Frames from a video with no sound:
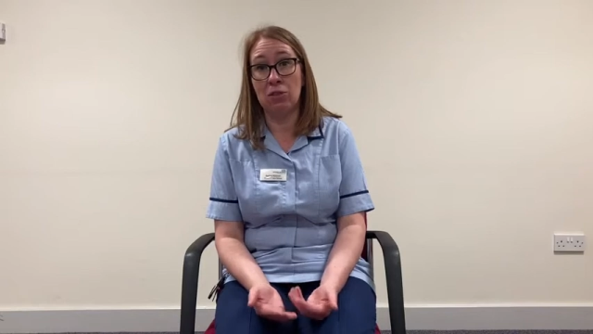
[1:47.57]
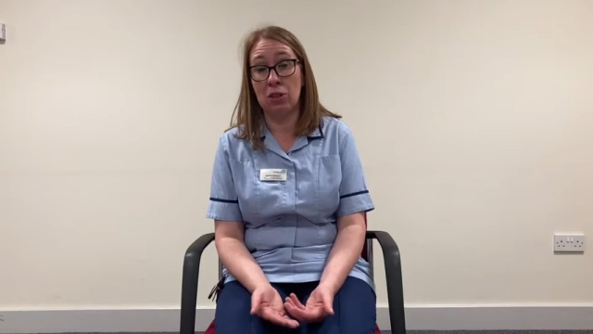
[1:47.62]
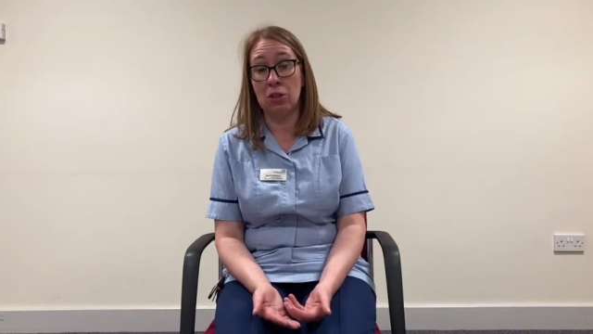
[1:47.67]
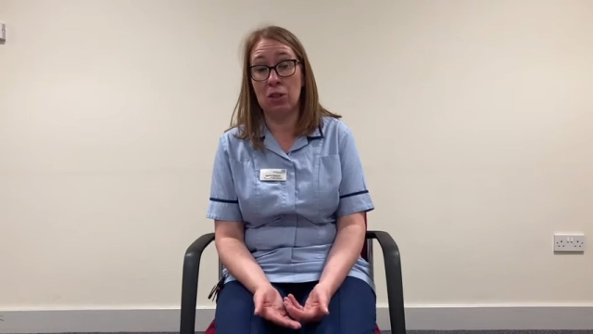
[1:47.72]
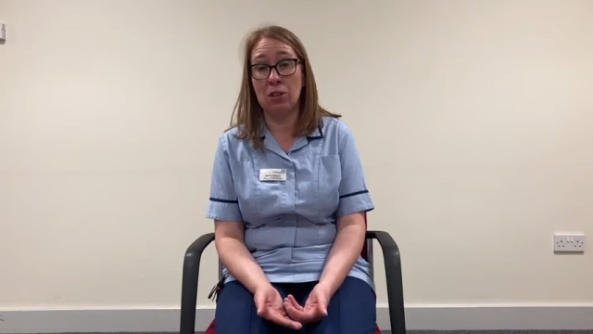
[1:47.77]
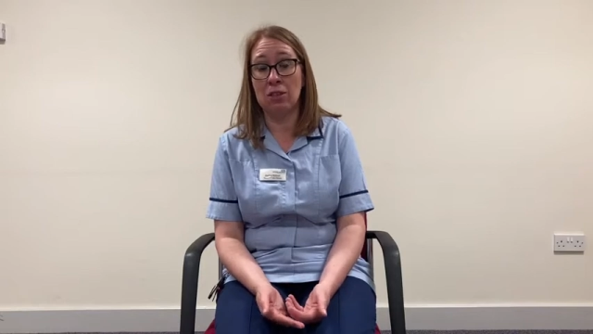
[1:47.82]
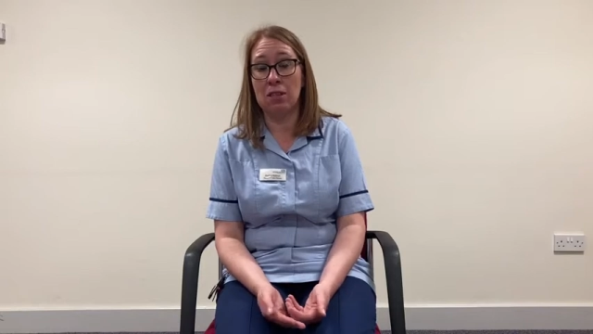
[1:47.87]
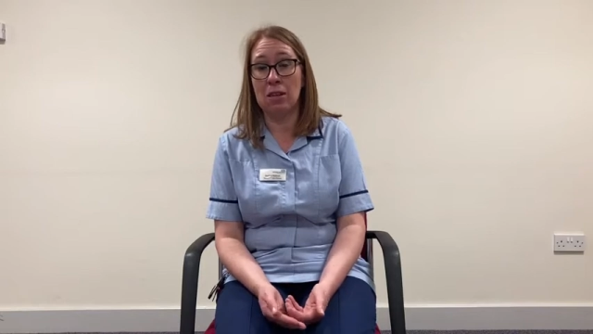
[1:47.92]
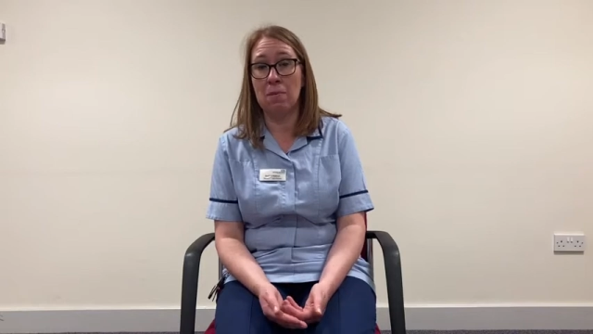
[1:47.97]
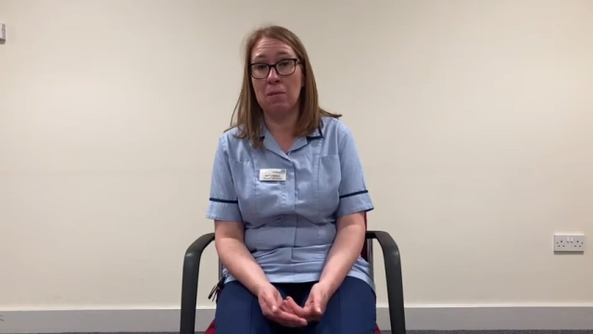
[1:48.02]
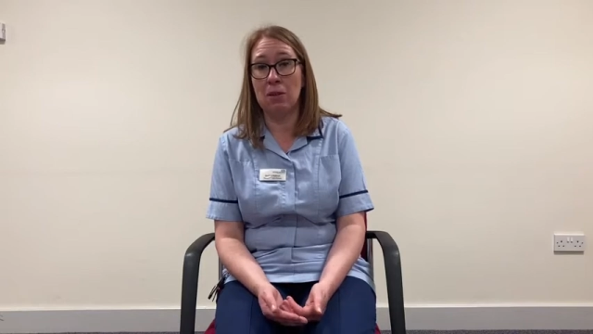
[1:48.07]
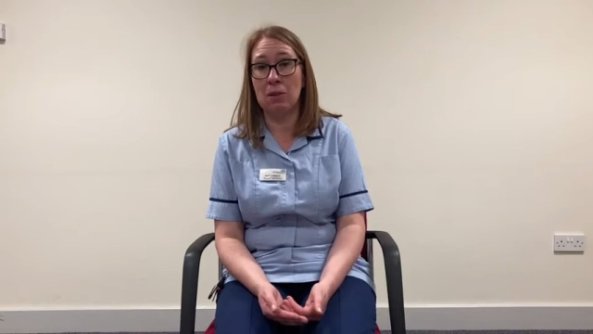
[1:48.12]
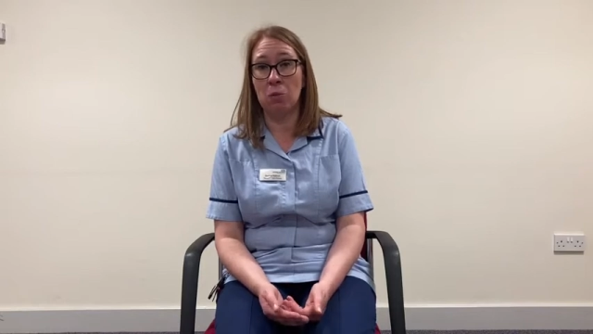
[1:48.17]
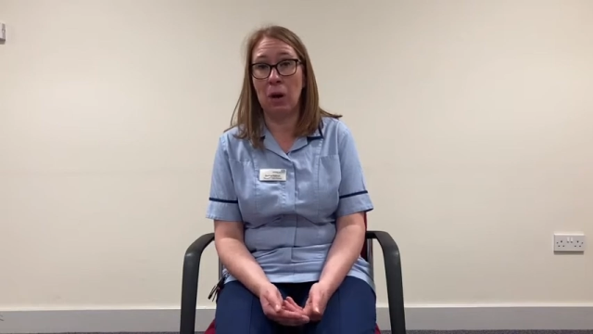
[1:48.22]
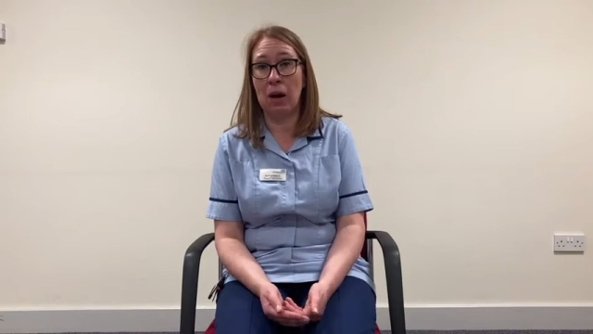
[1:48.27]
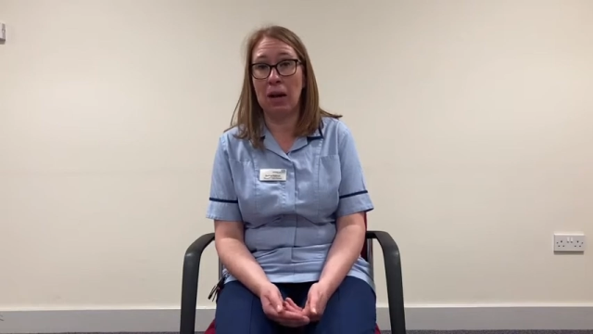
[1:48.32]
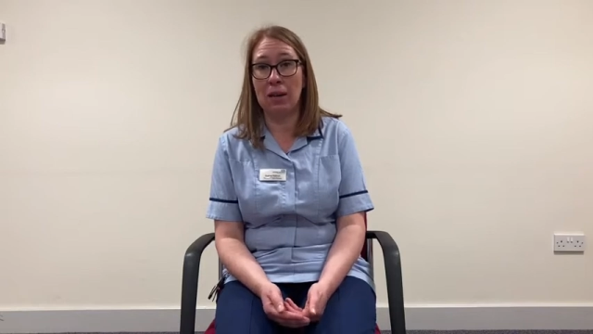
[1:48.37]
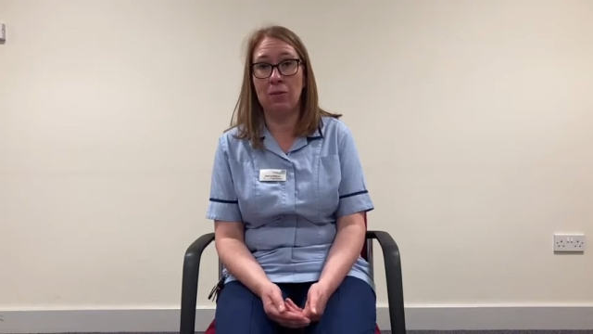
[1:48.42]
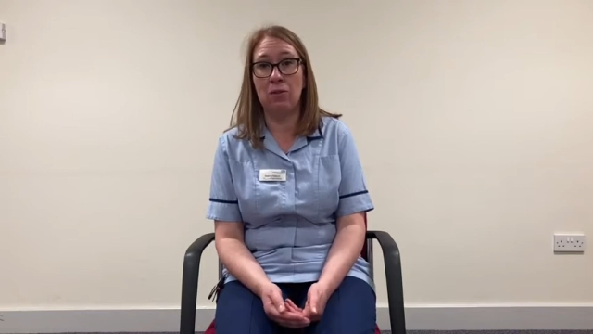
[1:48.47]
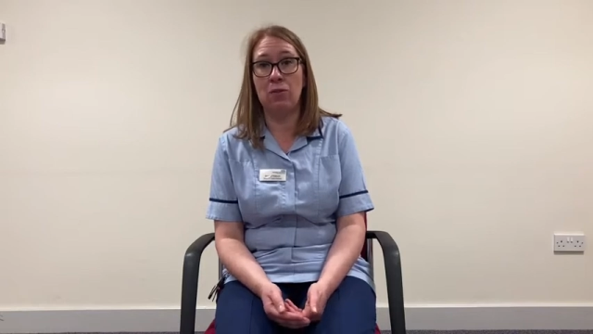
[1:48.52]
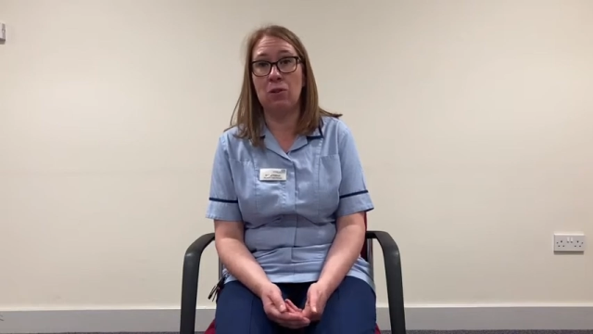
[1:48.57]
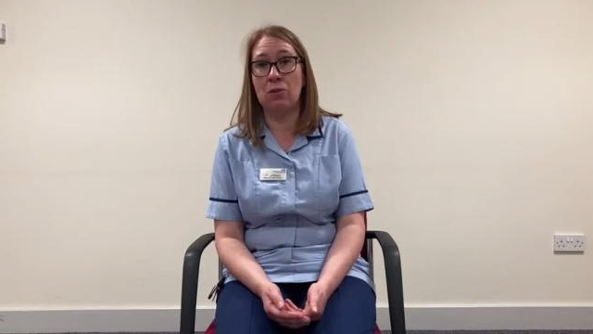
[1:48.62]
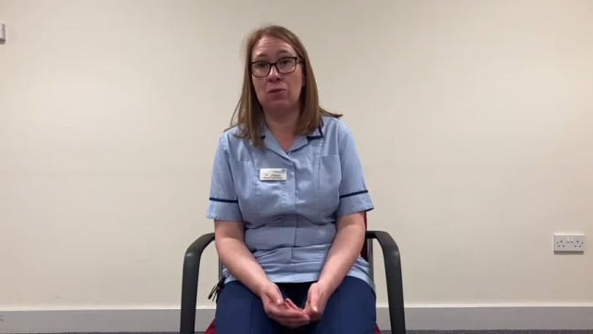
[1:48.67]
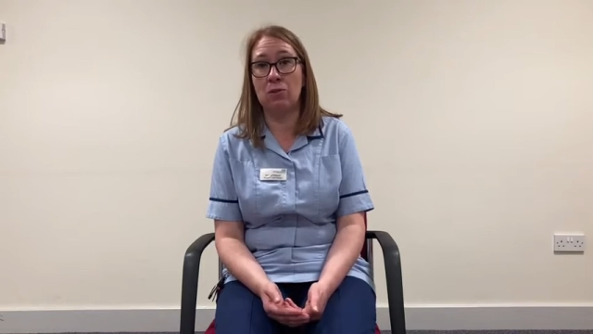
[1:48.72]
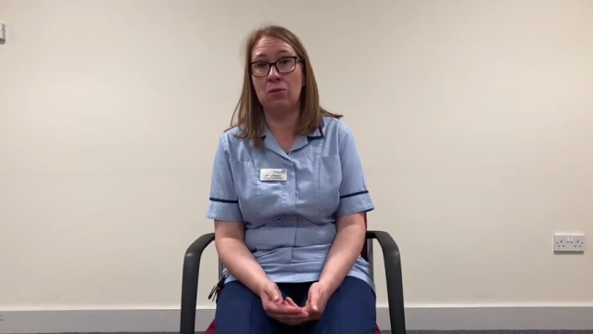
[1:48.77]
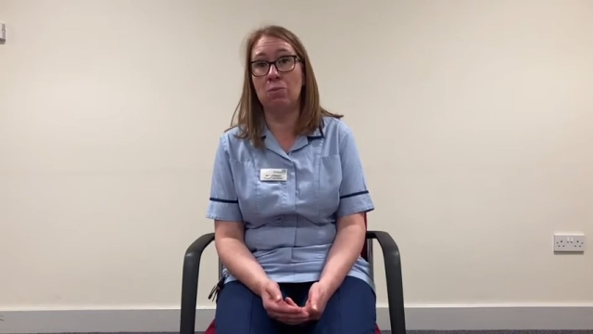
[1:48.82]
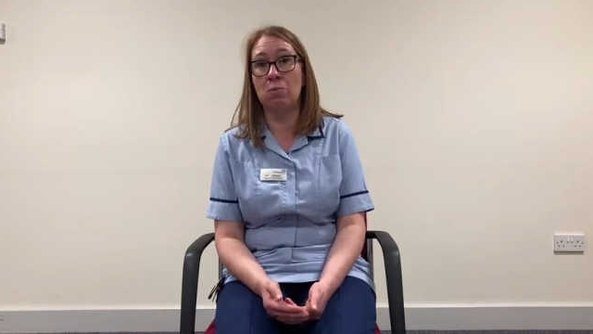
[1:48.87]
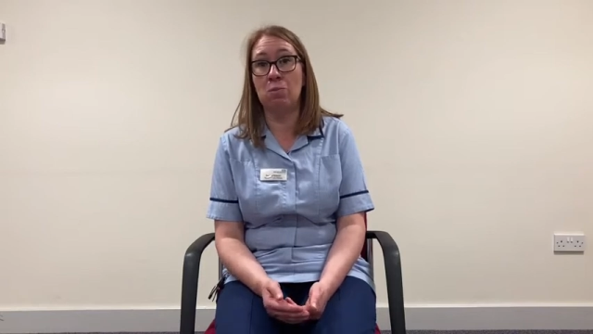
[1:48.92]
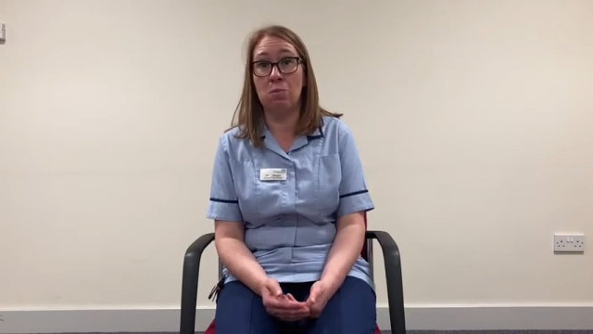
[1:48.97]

third year midwife who's